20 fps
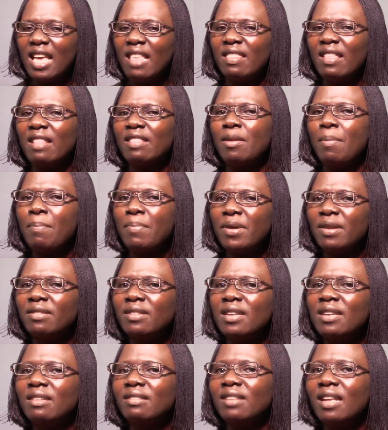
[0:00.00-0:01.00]
that the
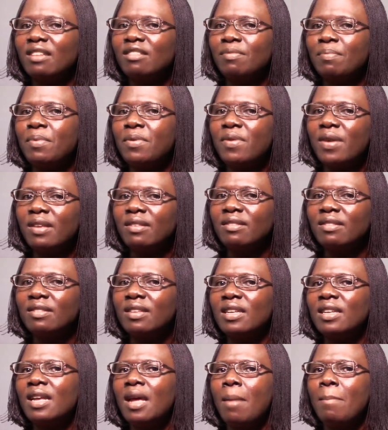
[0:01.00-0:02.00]
person is
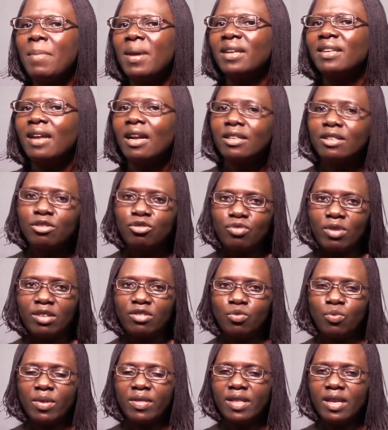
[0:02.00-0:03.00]
experiencing mental
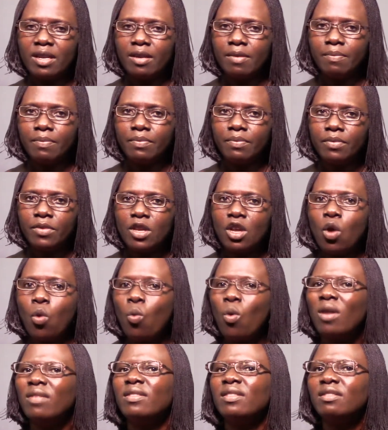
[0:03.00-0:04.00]
distress within.
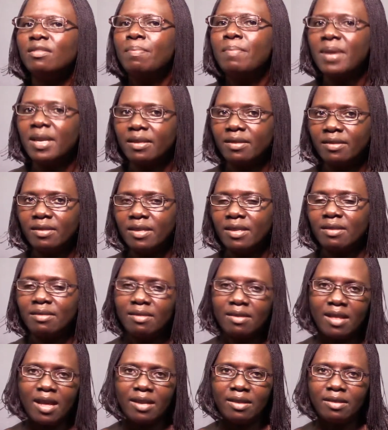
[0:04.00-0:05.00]
What this means is
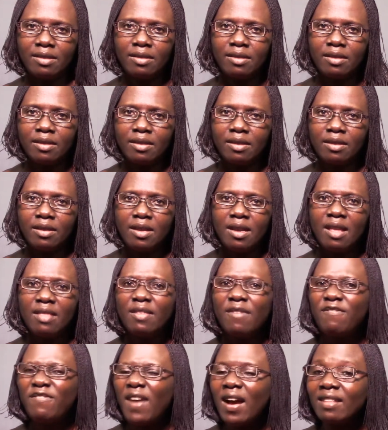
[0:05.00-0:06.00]
that the
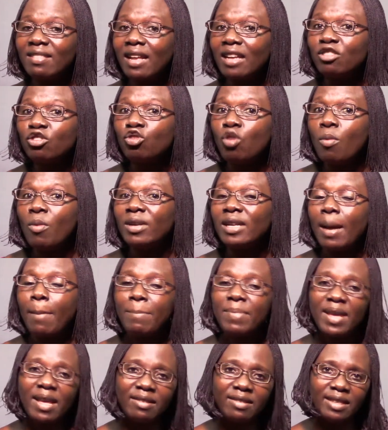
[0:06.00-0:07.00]
fact that someone
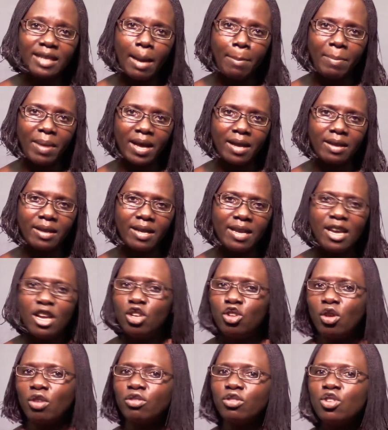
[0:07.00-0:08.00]
appears dapper
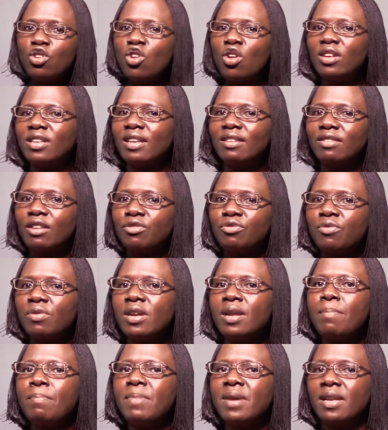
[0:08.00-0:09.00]
does not
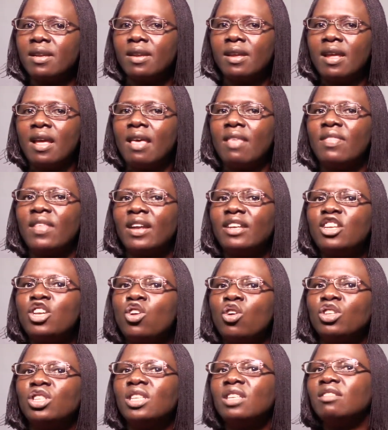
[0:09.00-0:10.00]
necessarily mean that he
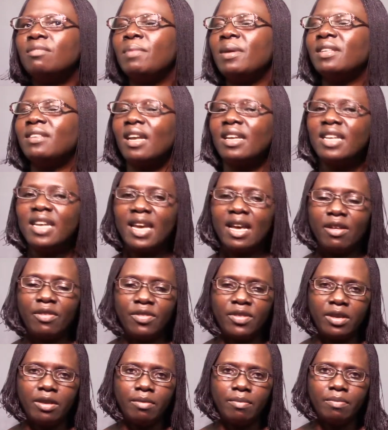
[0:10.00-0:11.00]
or she is mentally
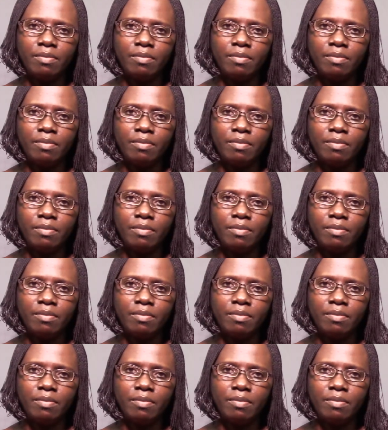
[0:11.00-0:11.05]
healthy.